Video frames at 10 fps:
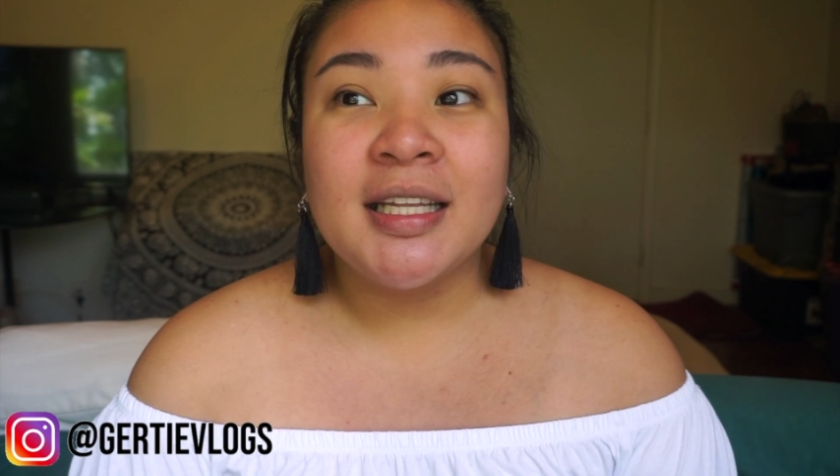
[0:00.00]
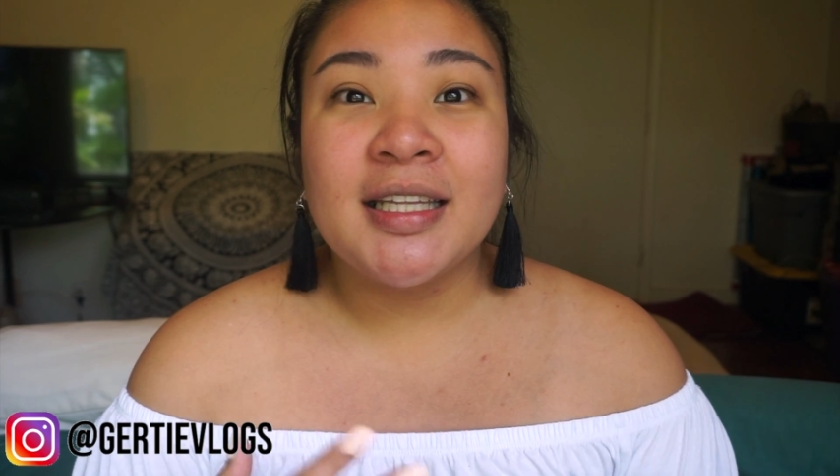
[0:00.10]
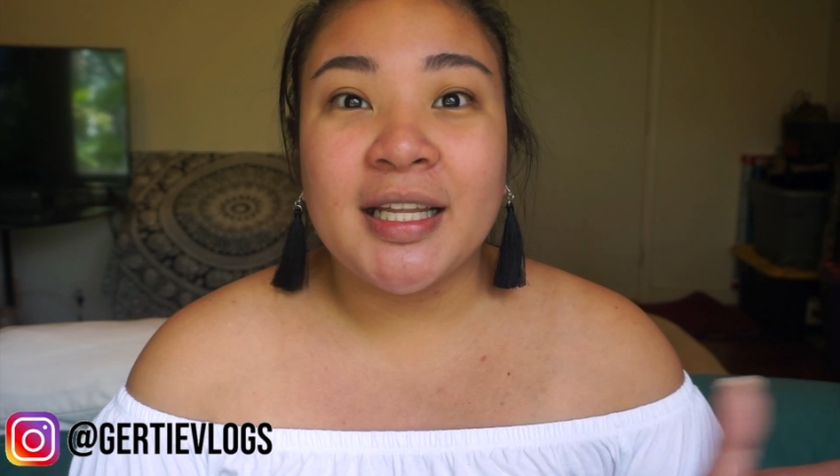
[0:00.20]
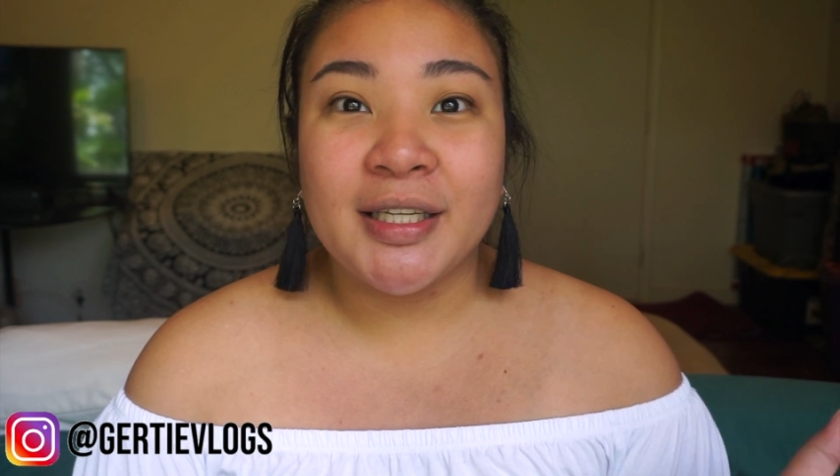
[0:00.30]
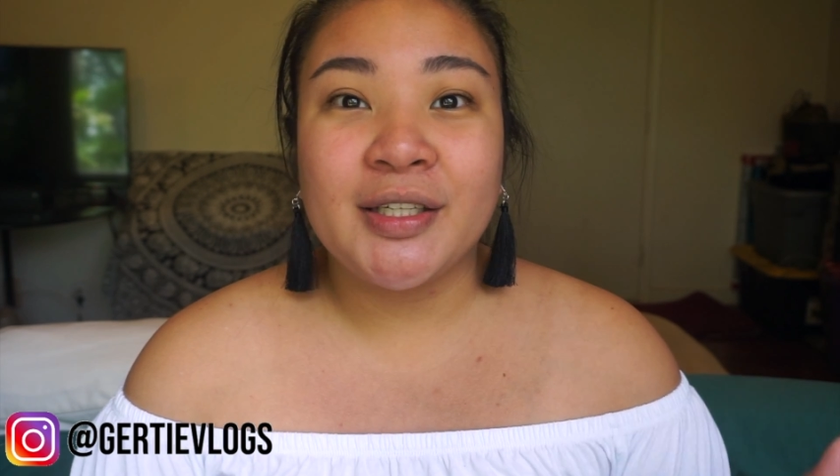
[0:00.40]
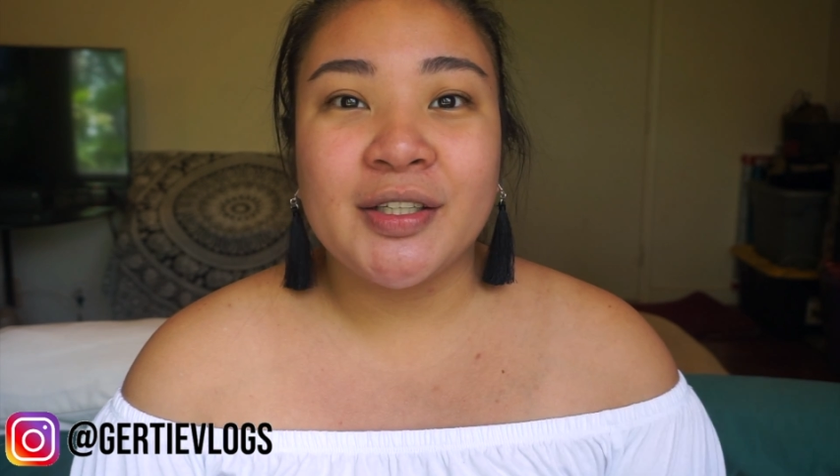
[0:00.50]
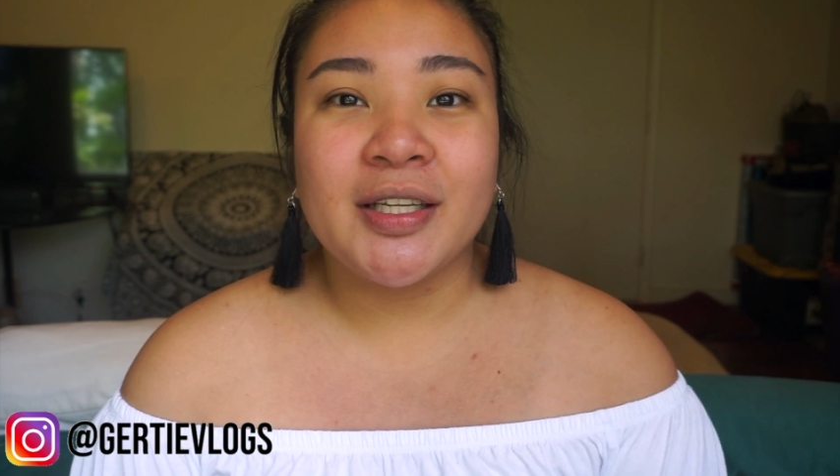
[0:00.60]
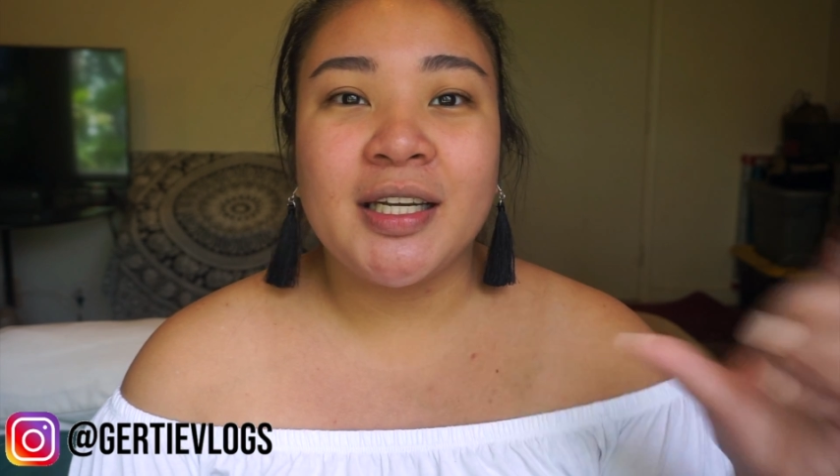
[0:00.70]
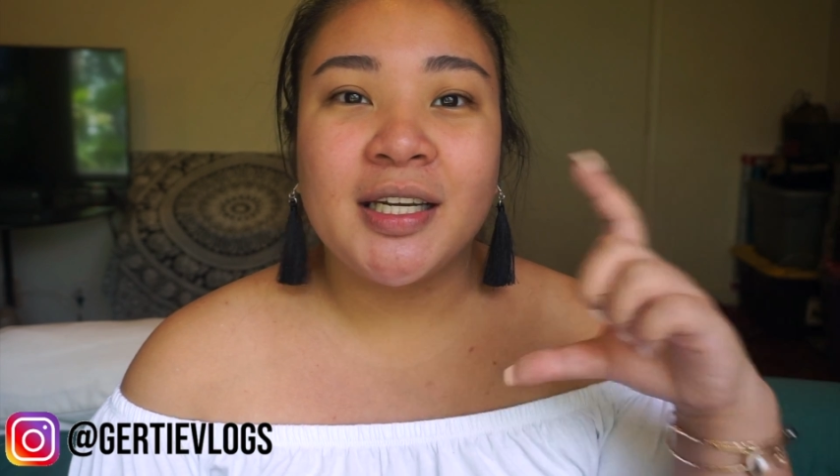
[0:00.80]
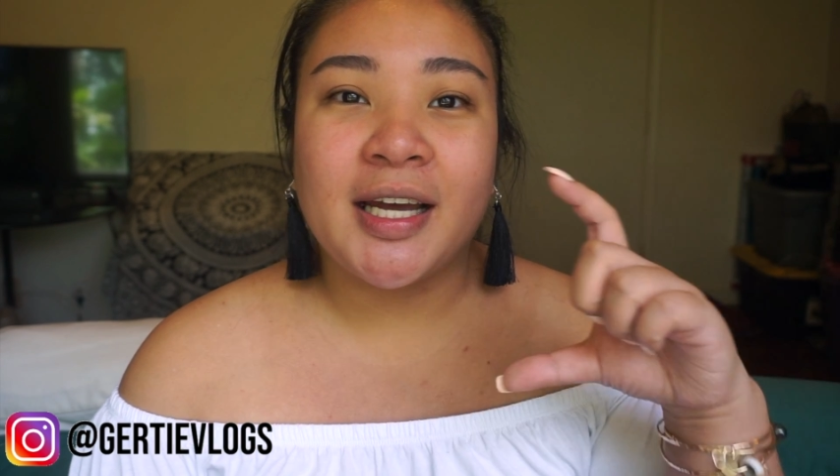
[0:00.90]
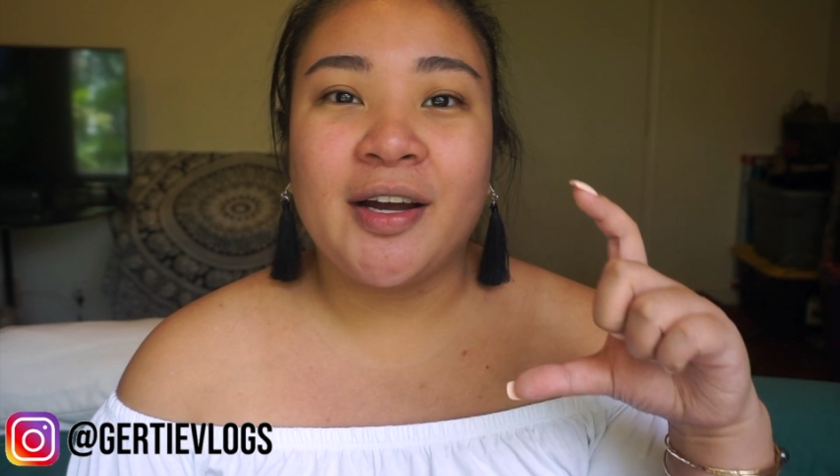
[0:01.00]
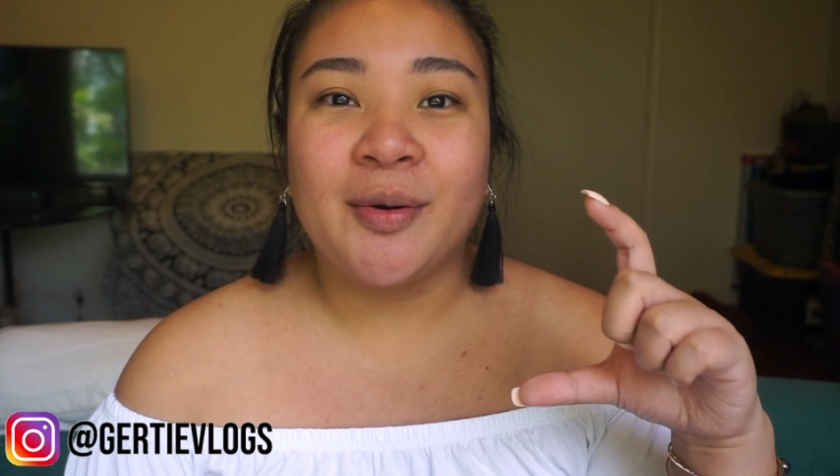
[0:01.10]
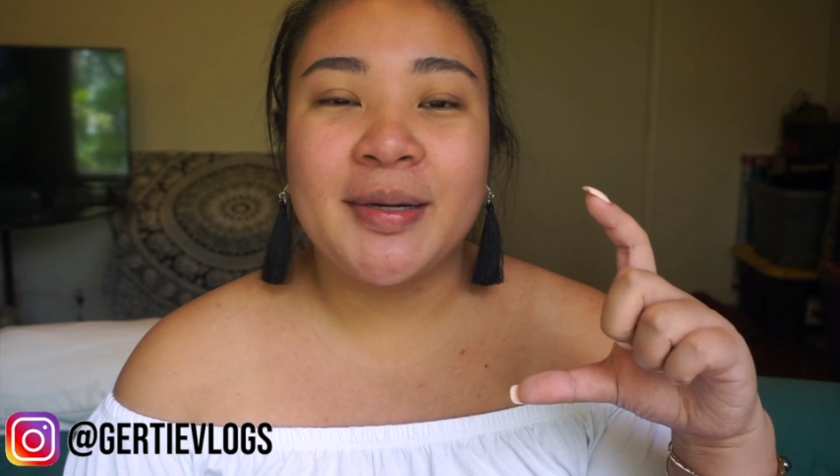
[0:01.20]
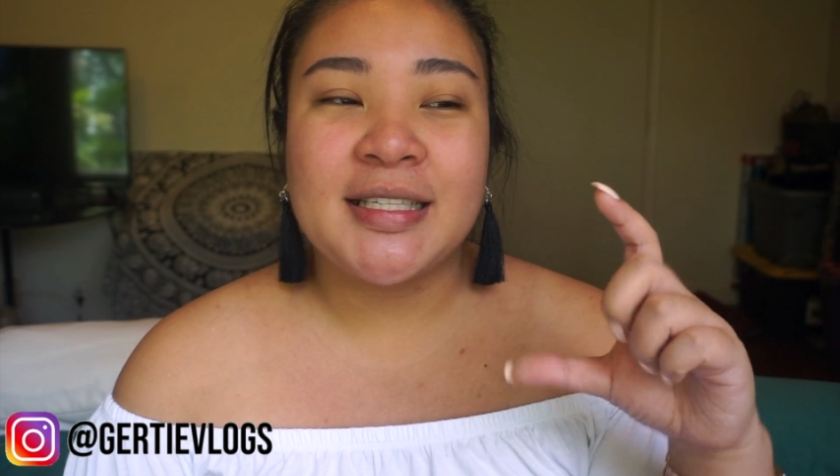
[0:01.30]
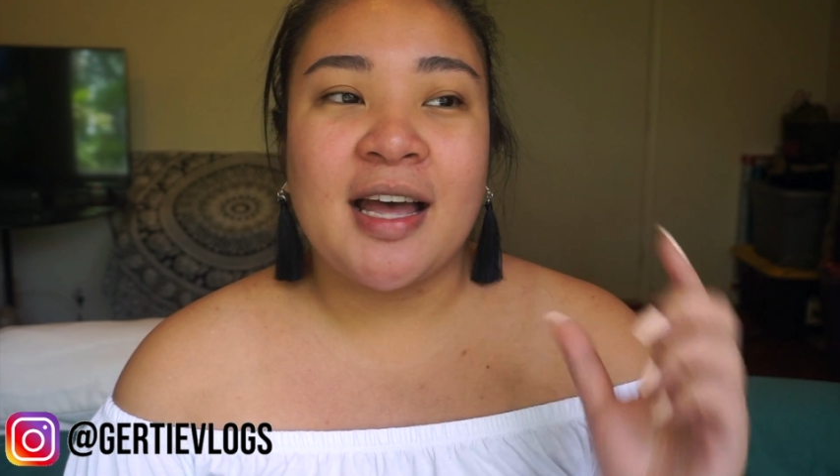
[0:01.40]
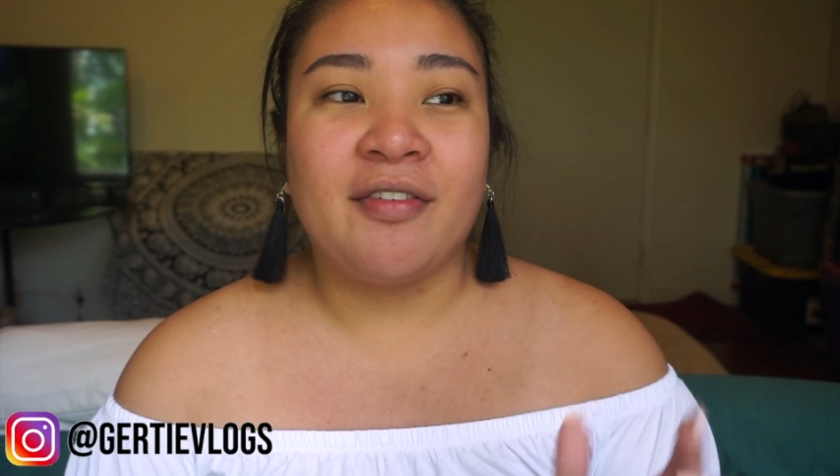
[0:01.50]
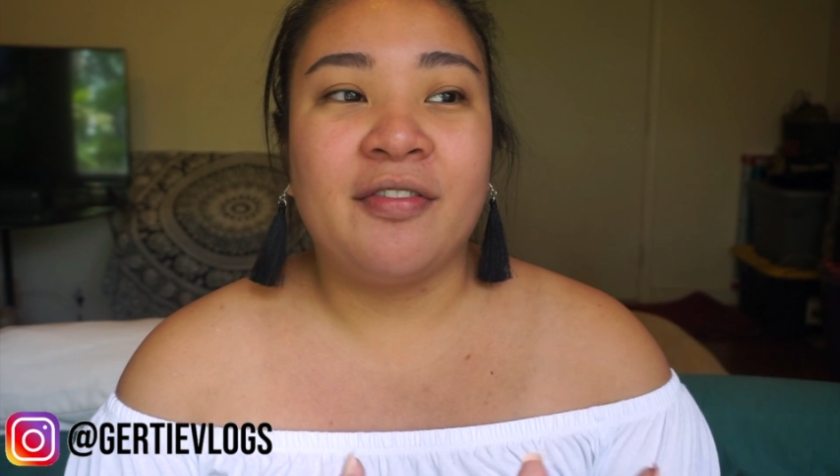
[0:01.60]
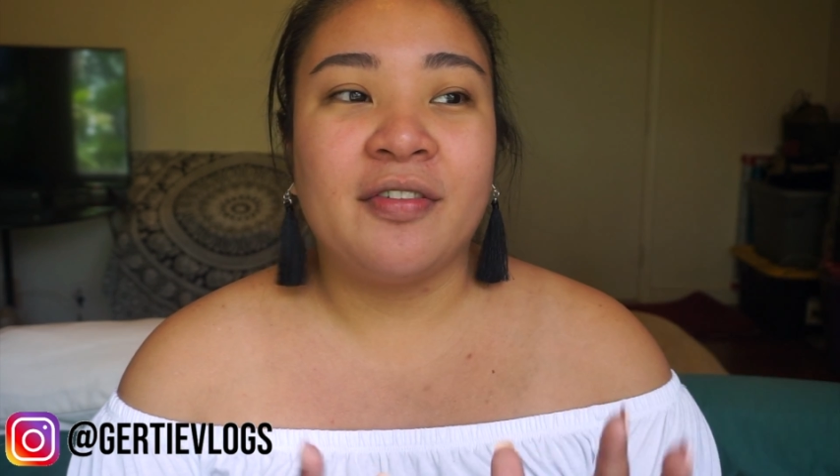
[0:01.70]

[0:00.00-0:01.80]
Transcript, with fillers: that little thing, I always have